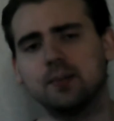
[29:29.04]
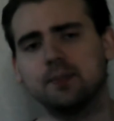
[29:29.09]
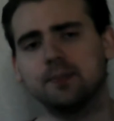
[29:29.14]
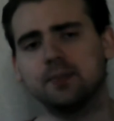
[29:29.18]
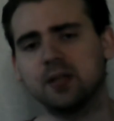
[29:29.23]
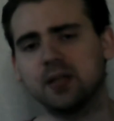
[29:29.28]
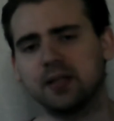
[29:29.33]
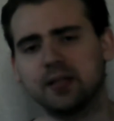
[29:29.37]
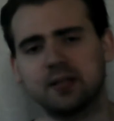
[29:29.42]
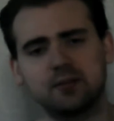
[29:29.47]

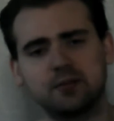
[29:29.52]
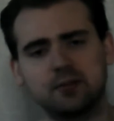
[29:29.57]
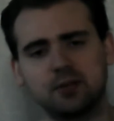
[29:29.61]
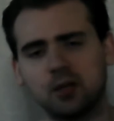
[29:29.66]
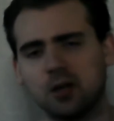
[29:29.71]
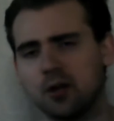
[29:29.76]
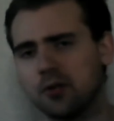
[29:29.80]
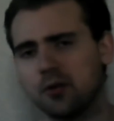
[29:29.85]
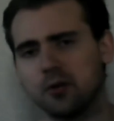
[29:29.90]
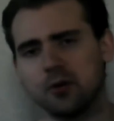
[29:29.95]
like the
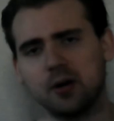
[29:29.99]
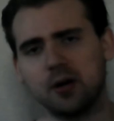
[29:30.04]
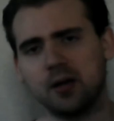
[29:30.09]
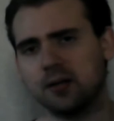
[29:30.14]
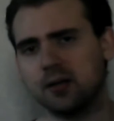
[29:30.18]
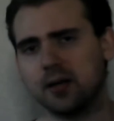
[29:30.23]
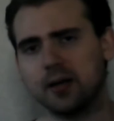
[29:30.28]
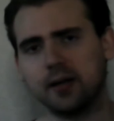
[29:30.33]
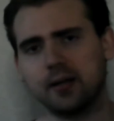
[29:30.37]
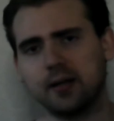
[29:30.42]
other
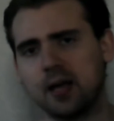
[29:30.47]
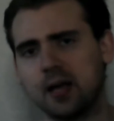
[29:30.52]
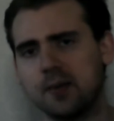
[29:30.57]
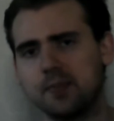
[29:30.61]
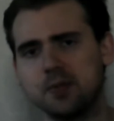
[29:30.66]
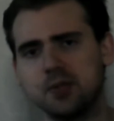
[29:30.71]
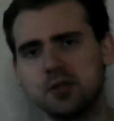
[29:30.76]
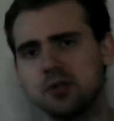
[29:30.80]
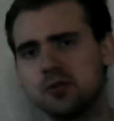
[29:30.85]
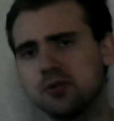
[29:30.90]
like
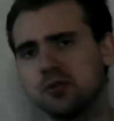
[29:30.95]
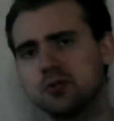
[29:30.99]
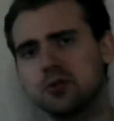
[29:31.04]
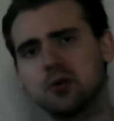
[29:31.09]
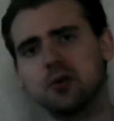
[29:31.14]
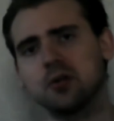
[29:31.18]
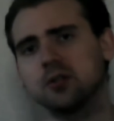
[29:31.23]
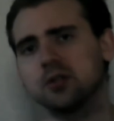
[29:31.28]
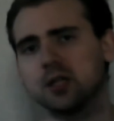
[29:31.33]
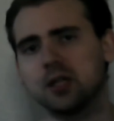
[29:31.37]
MCU
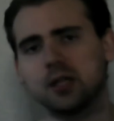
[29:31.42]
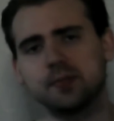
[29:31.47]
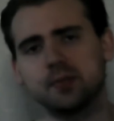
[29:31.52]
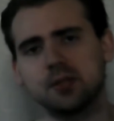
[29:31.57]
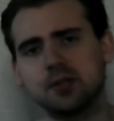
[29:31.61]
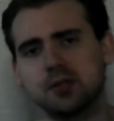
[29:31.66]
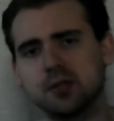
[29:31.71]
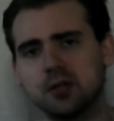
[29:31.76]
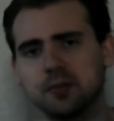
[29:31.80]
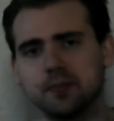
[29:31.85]
storylines.
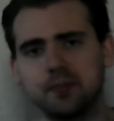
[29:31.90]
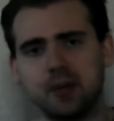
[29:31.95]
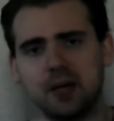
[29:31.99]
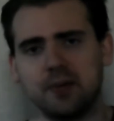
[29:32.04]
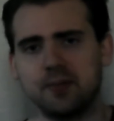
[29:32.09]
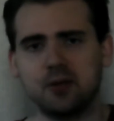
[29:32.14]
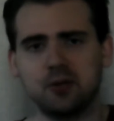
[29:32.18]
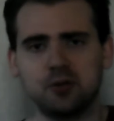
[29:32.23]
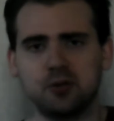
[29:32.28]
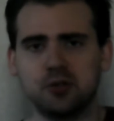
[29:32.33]
So
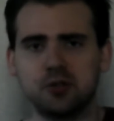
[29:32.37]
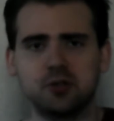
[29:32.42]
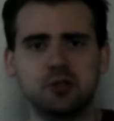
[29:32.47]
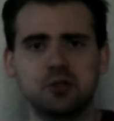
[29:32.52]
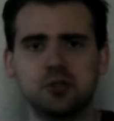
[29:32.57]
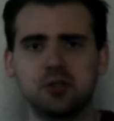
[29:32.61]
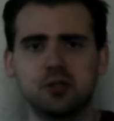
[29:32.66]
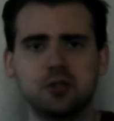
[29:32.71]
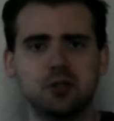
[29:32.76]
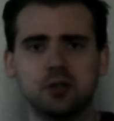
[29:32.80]
maybe they're just
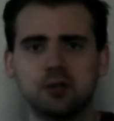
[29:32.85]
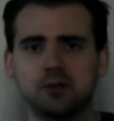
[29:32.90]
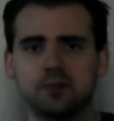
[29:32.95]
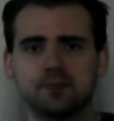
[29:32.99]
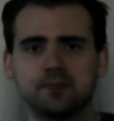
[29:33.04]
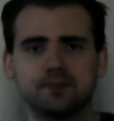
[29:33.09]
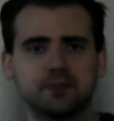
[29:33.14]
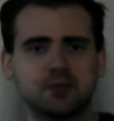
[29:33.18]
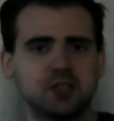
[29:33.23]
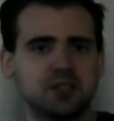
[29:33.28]

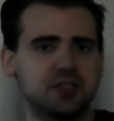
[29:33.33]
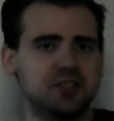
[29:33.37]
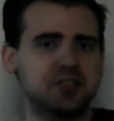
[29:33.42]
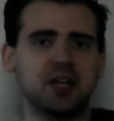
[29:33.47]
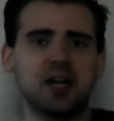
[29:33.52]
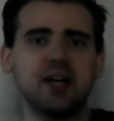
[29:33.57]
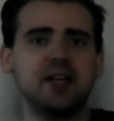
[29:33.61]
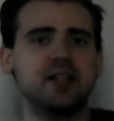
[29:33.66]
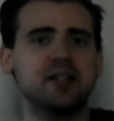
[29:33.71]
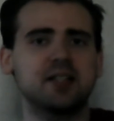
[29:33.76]
just
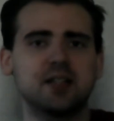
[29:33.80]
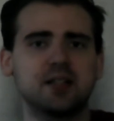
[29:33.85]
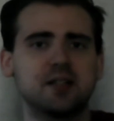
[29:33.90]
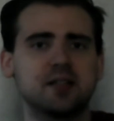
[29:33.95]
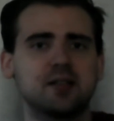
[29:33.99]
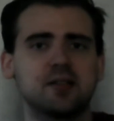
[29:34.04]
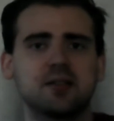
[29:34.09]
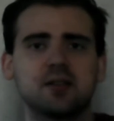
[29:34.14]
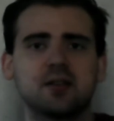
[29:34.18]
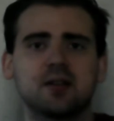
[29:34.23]
scientists,
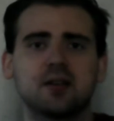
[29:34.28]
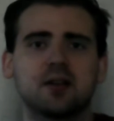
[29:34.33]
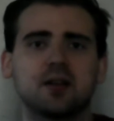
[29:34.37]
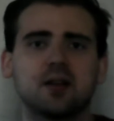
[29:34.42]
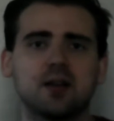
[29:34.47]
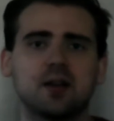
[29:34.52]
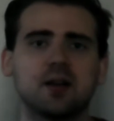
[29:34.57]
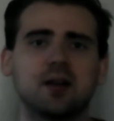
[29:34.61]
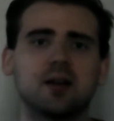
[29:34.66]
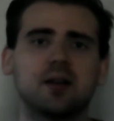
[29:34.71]

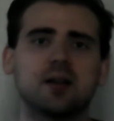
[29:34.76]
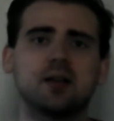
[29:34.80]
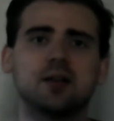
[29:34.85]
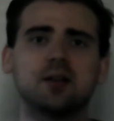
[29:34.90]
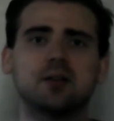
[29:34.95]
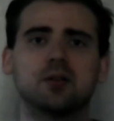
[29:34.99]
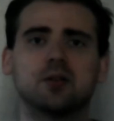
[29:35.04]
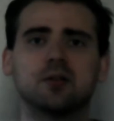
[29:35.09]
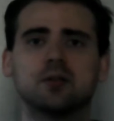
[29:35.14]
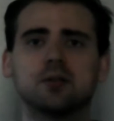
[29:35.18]

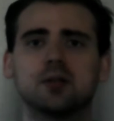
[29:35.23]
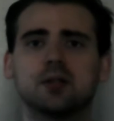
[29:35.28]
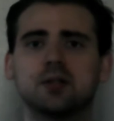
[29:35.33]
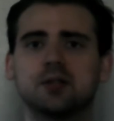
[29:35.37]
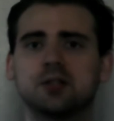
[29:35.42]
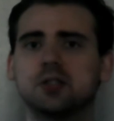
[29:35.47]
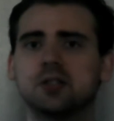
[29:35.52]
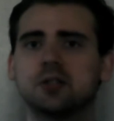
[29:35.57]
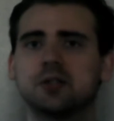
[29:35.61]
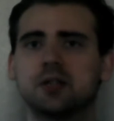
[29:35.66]

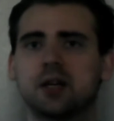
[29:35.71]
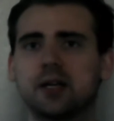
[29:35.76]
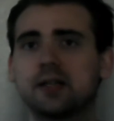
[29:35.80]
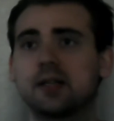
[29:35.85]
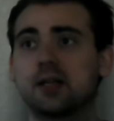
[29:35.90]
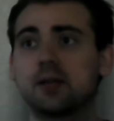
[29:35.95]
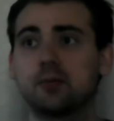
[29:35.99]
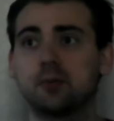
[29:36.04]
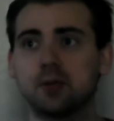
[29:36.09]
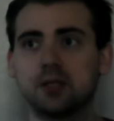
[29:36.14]
until like
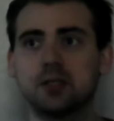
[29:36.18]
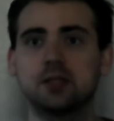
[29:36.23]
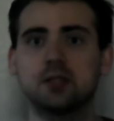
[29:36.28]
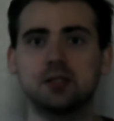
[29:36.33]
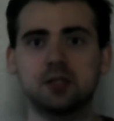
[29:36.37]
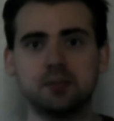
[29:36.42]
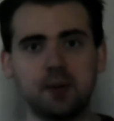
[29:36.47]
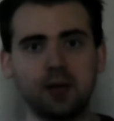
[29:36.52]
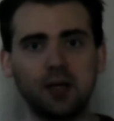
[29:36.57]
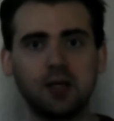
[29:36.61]
they went into
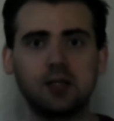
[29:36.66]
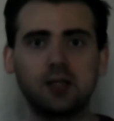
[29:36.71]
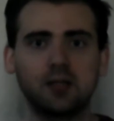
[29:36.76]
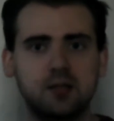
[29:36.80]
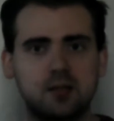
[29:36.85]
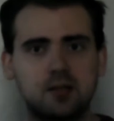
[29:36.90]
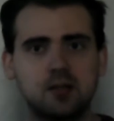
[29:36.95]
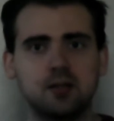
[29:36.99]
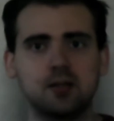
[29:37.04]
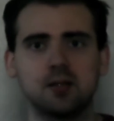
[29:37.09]
space.